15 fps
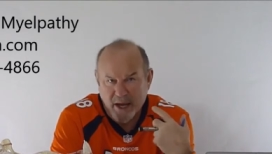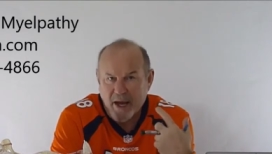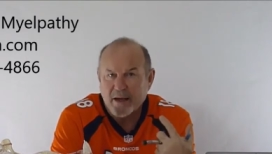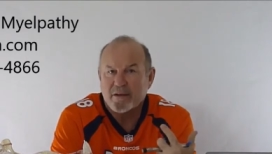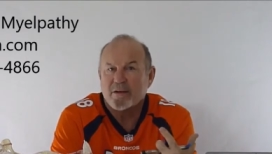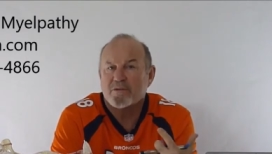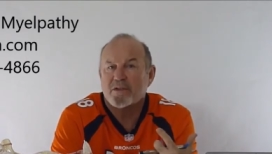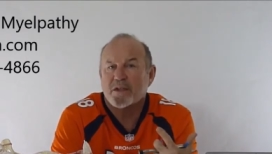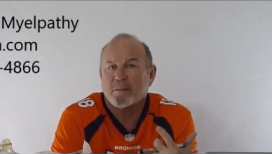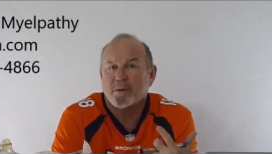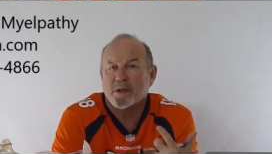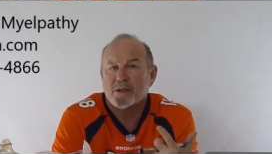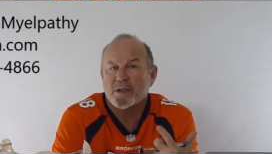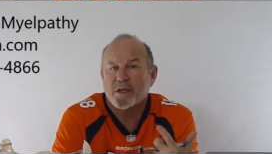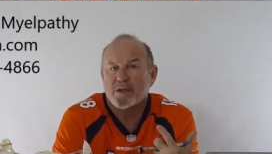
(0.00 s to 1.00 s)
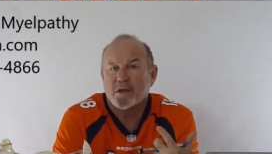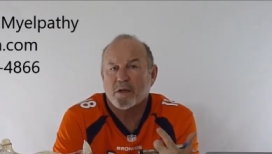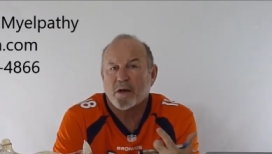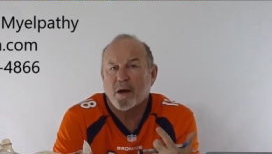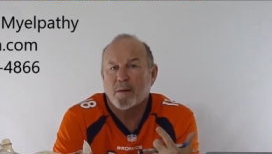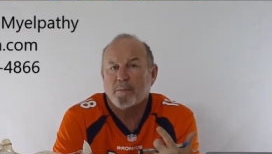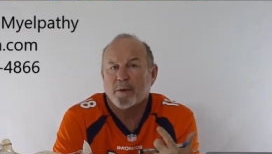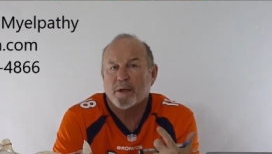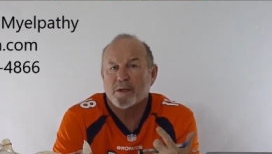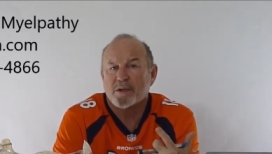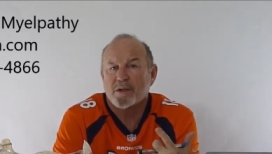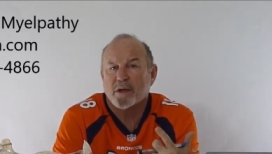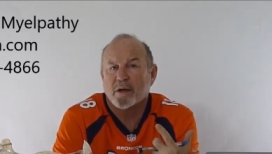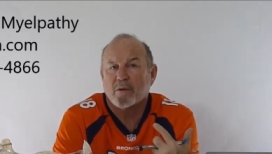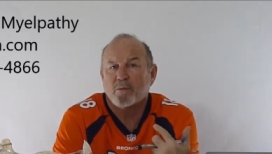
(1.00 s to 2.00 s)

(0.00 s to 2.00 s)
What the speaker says: active subluxation complex there,